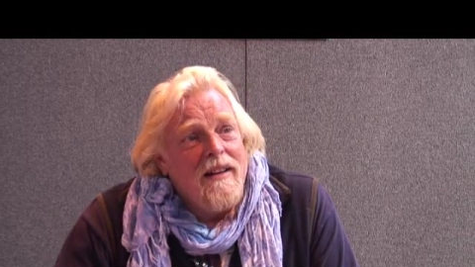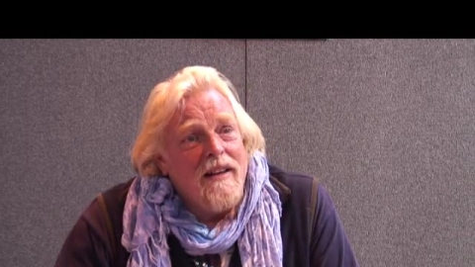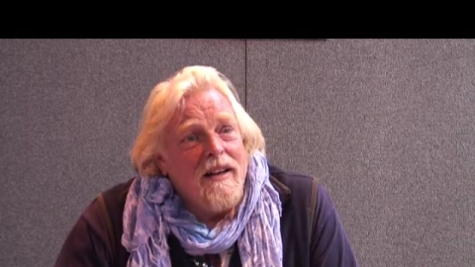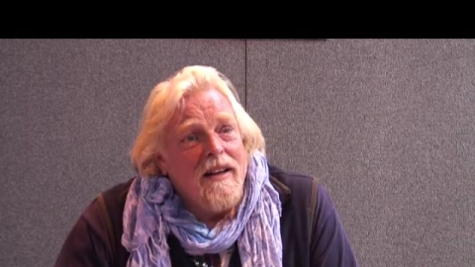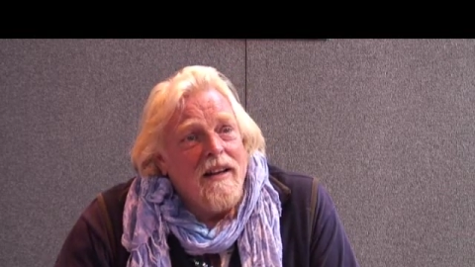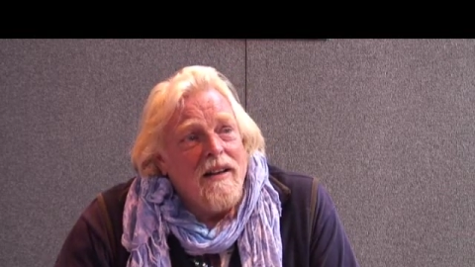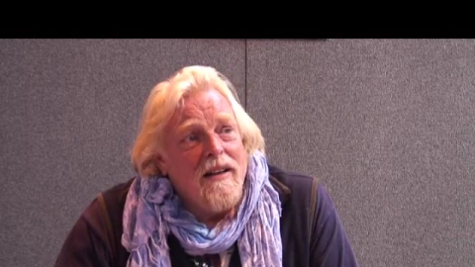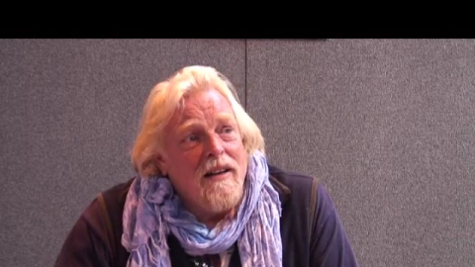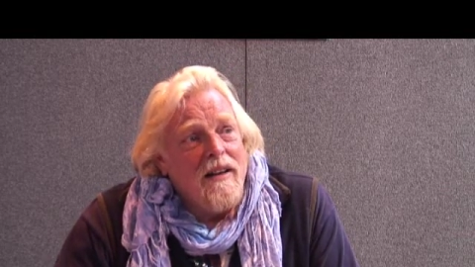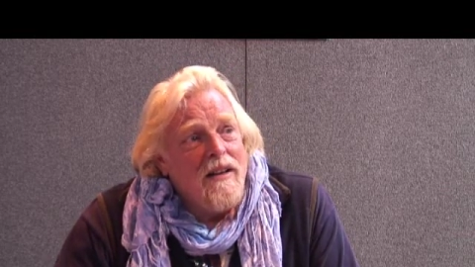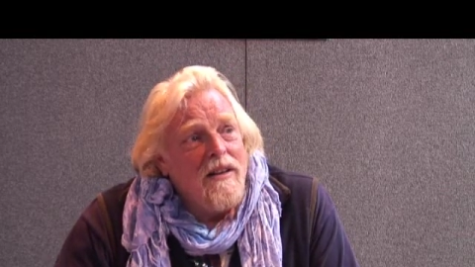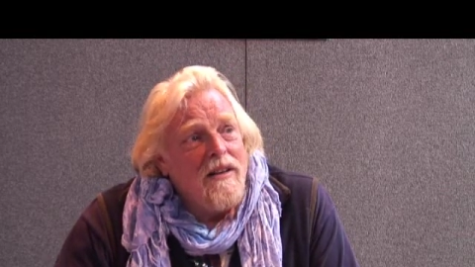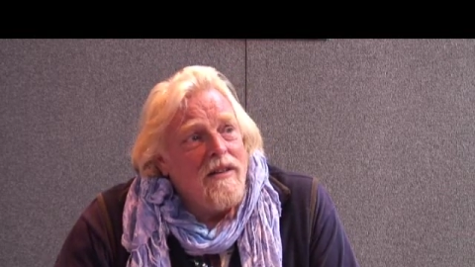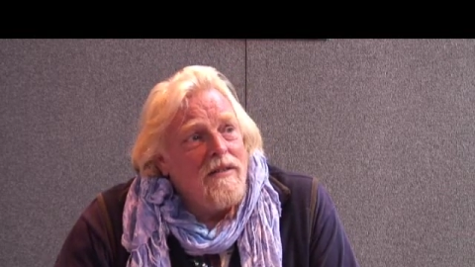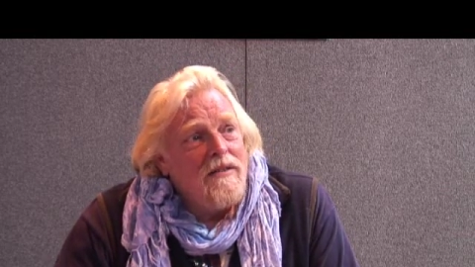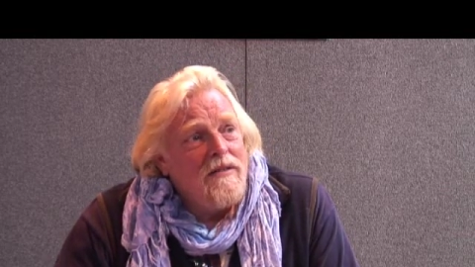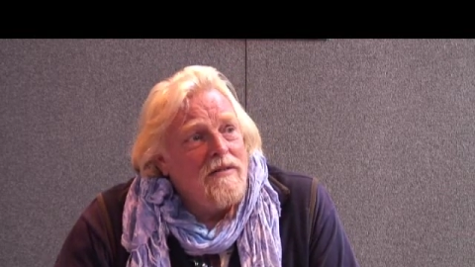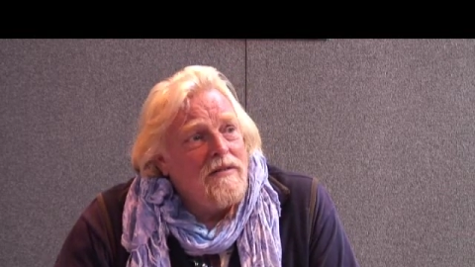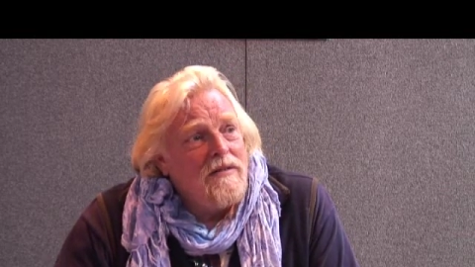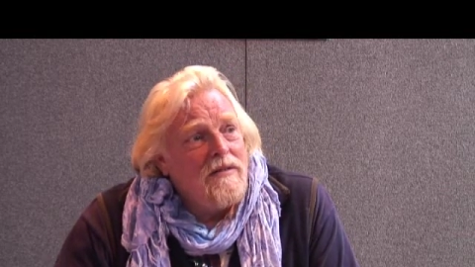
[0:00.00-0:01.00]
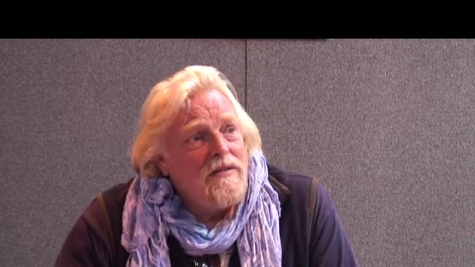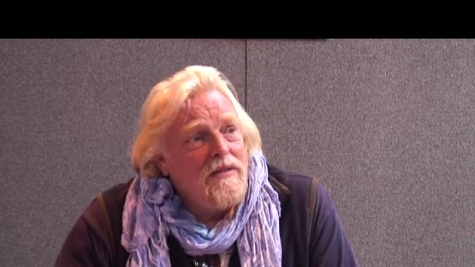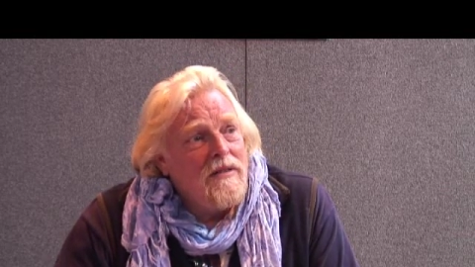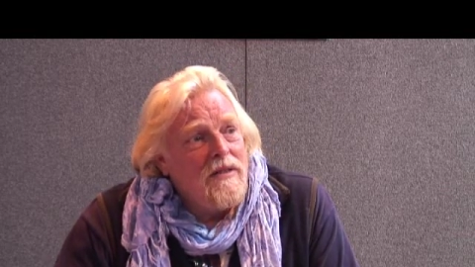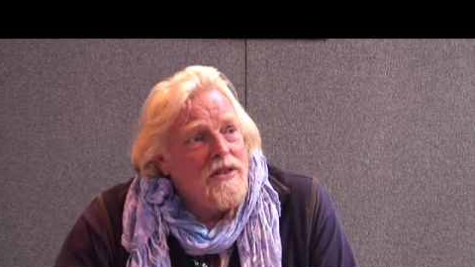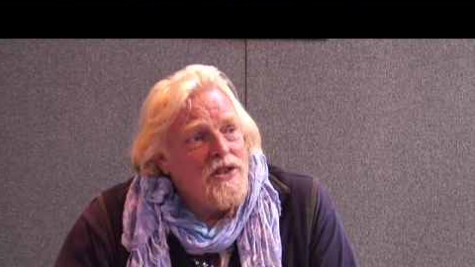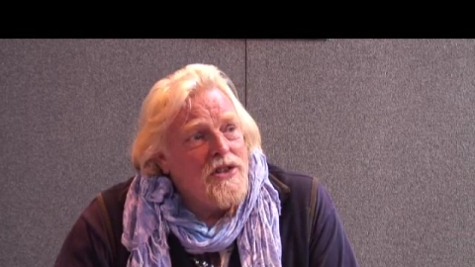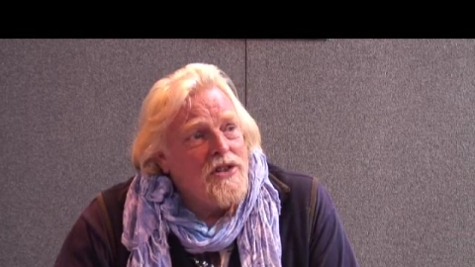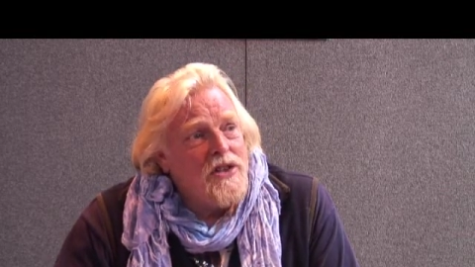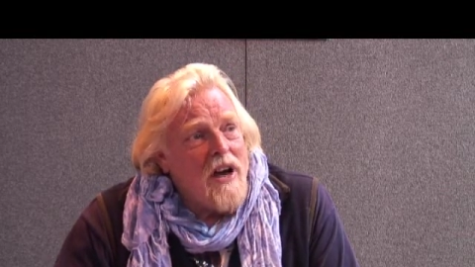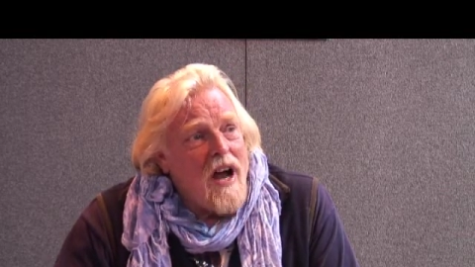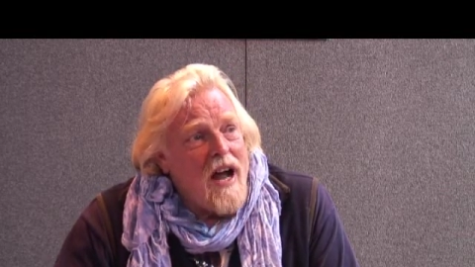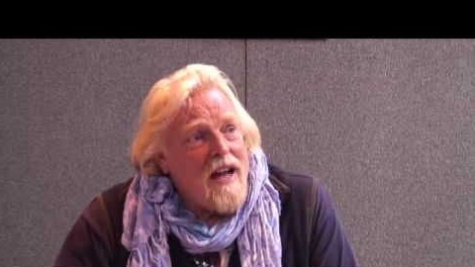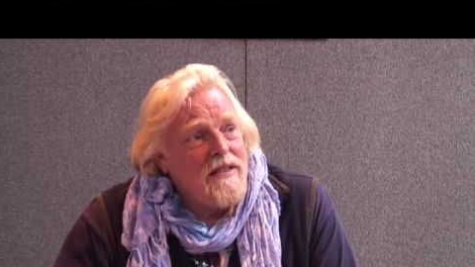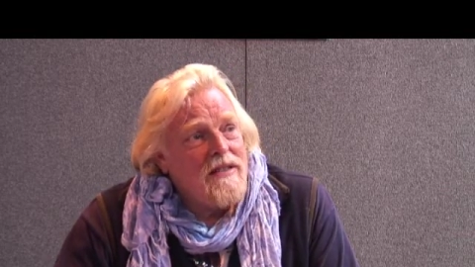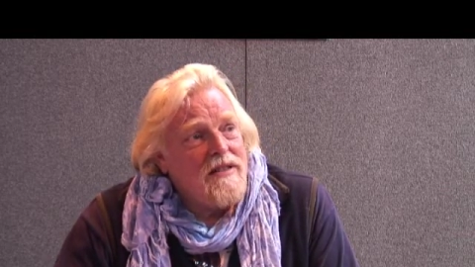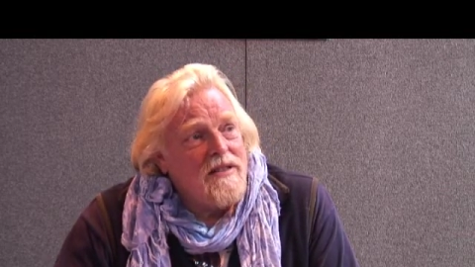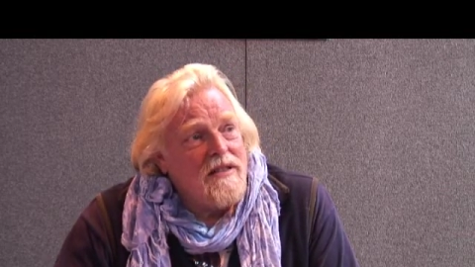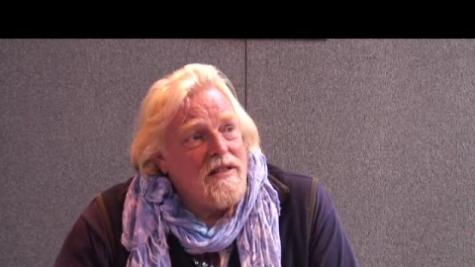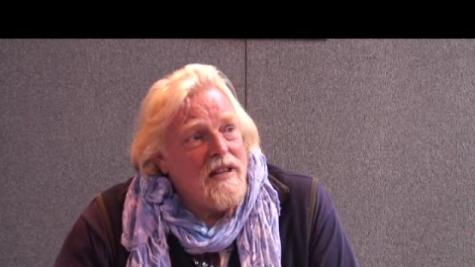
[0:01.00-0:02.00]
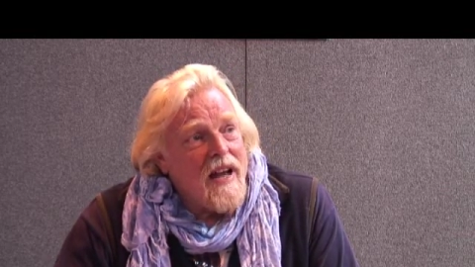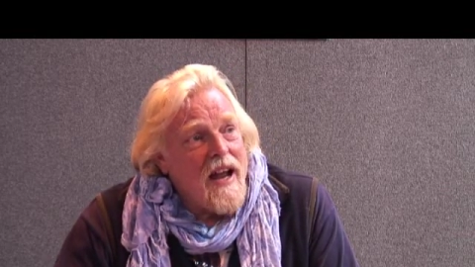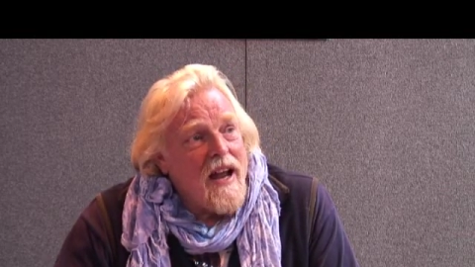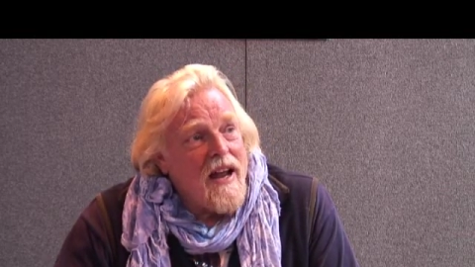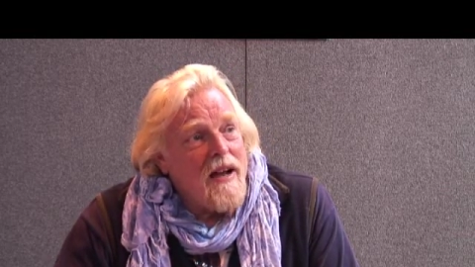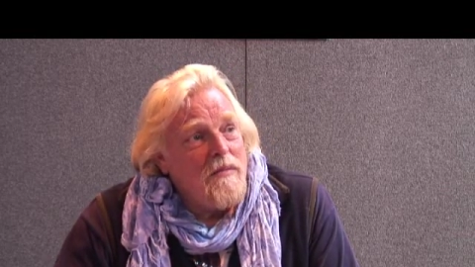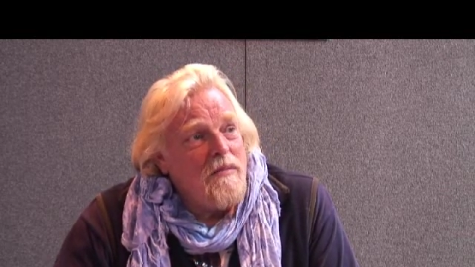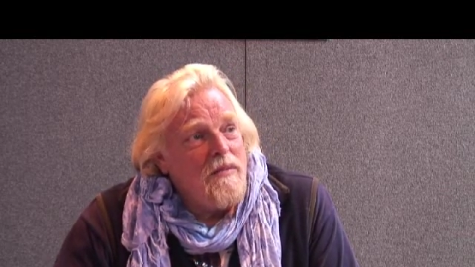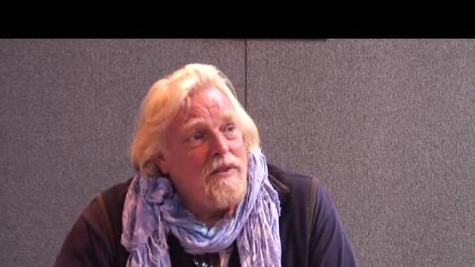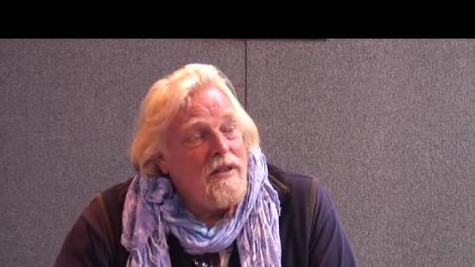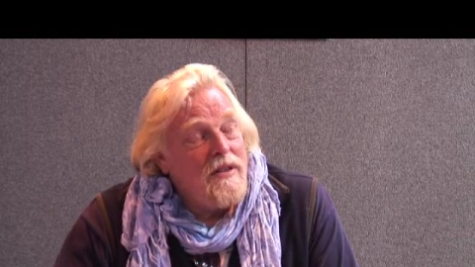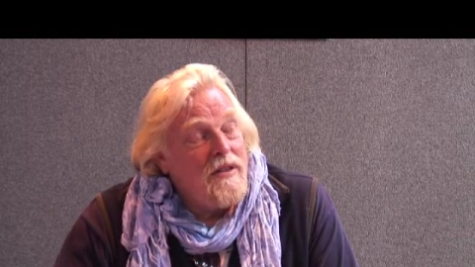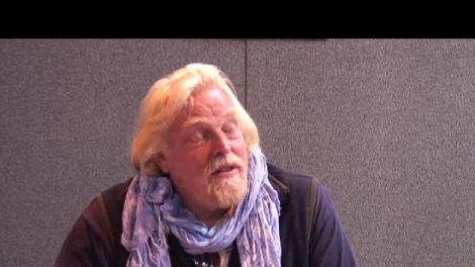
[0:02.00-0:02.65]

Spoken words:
Hung, shot, stabbed,